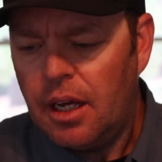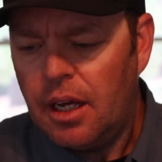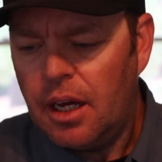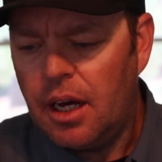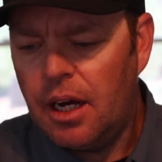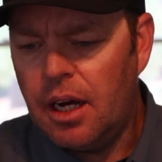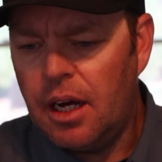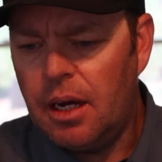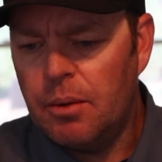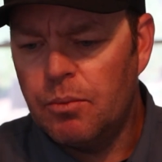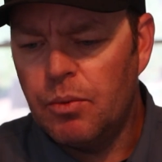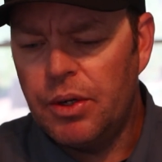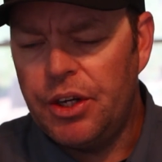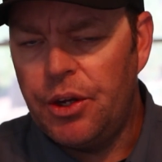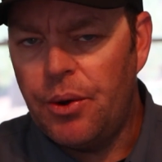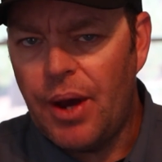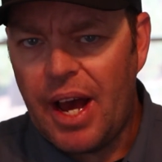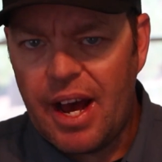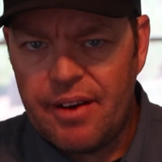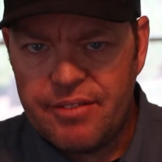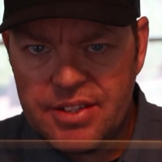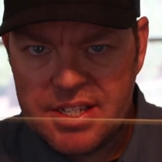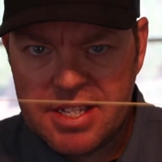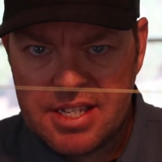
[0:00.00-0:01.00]
When you
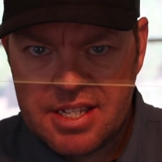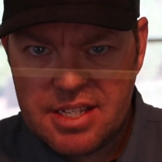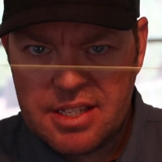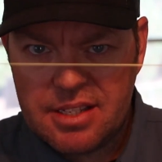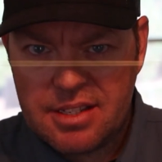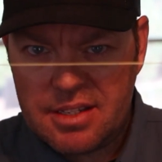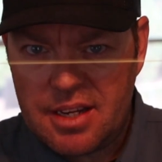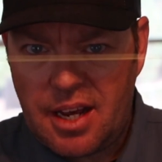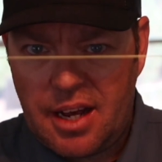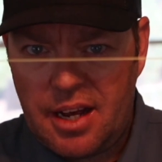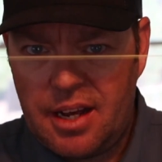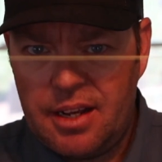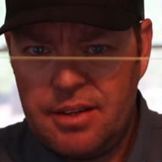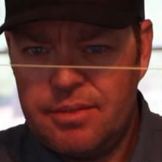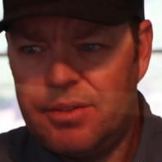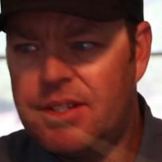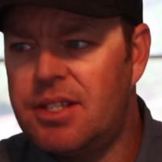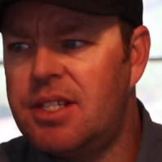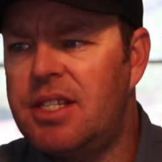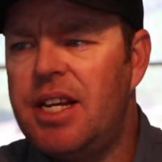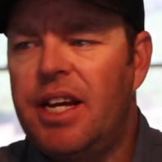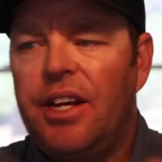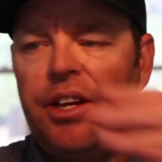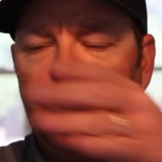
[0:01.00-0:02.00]
have a
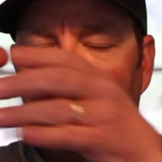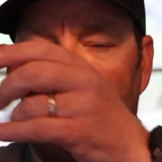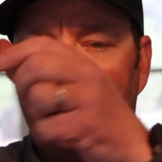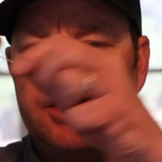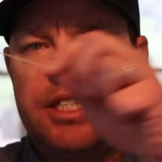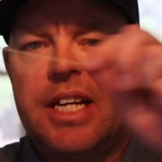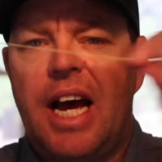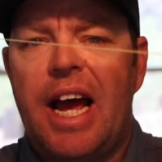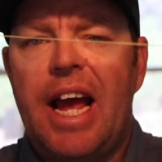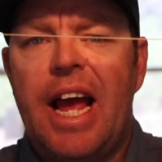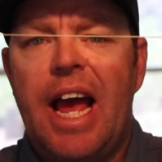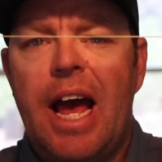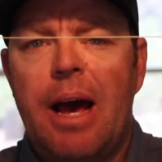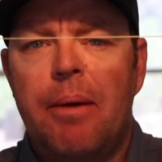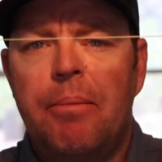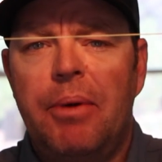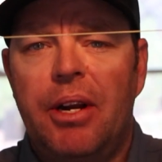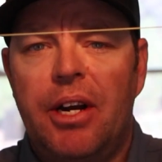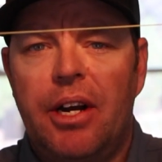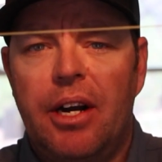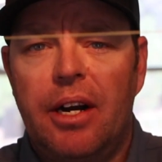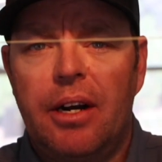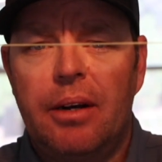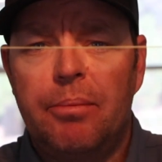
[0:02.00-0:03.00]
singular
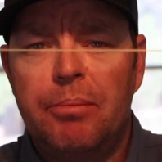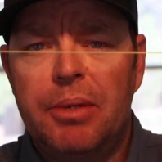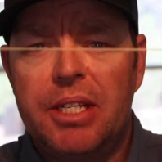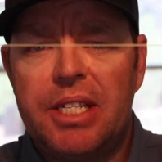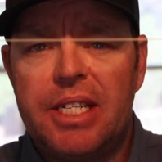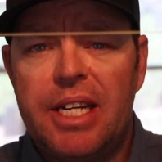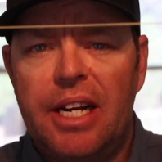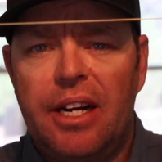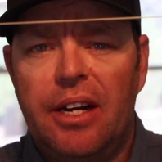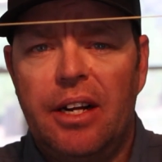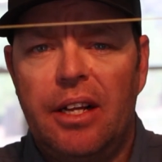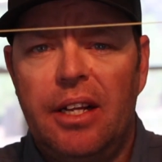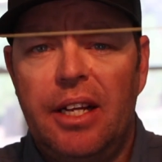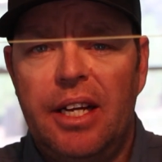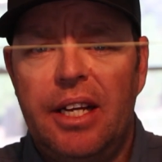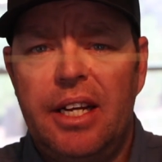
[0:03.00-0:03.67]
diameter material,